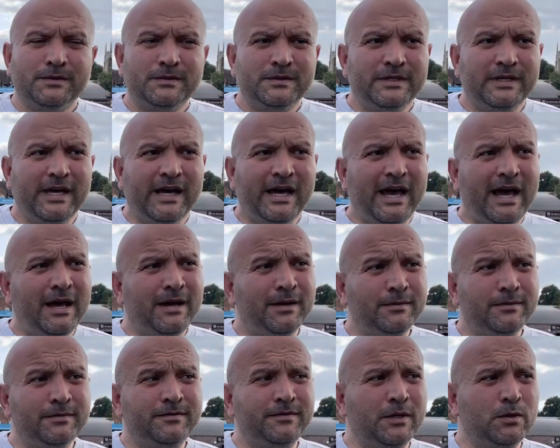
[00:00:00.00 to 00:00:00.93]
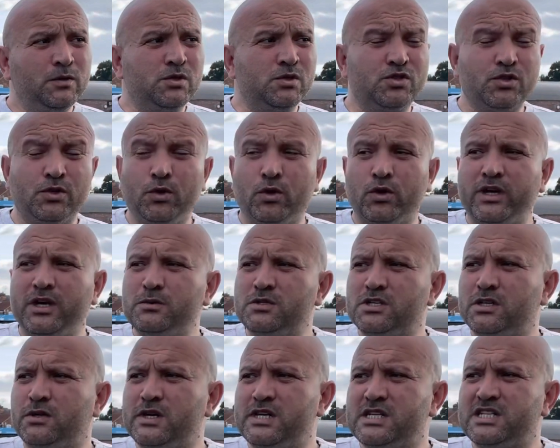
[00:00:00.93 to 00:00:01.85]
Yeah, well, Fuse was unlucky. It was a
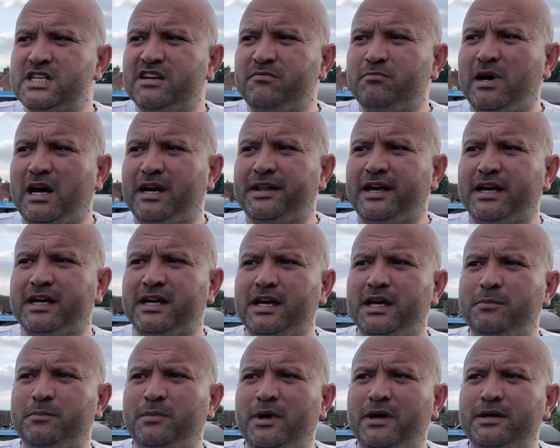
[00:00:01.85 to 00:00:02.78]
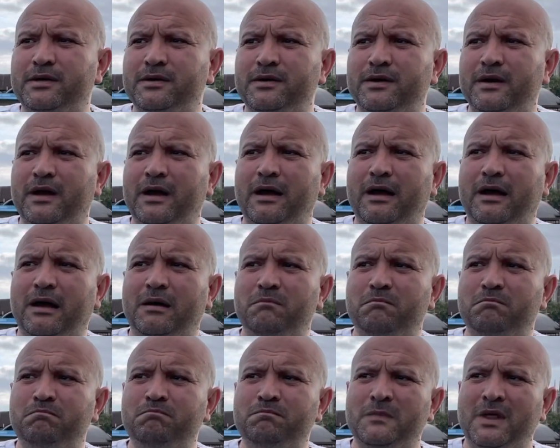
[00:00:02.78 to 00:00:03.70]
great save by their keeper,
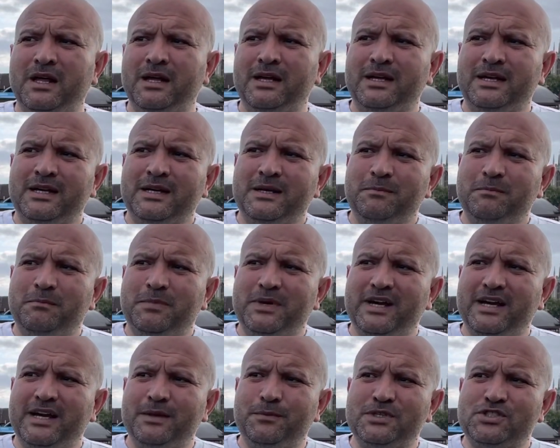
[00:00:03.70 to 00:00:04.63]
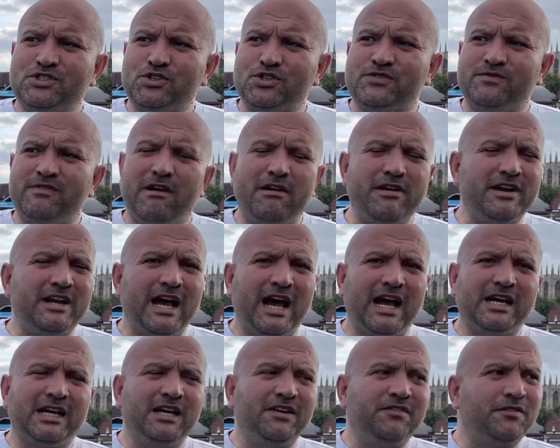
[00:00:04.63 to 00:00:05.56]
but it was just very
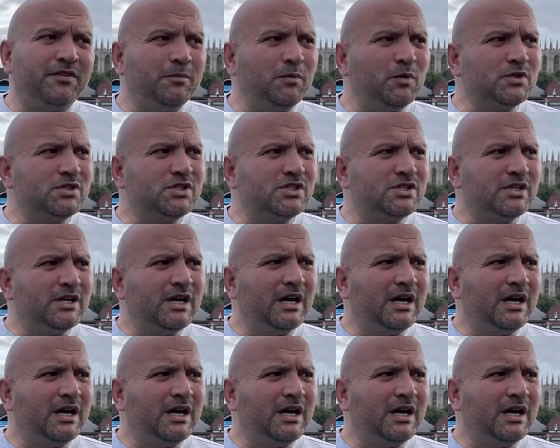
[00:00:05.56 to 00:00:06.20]
naive from us.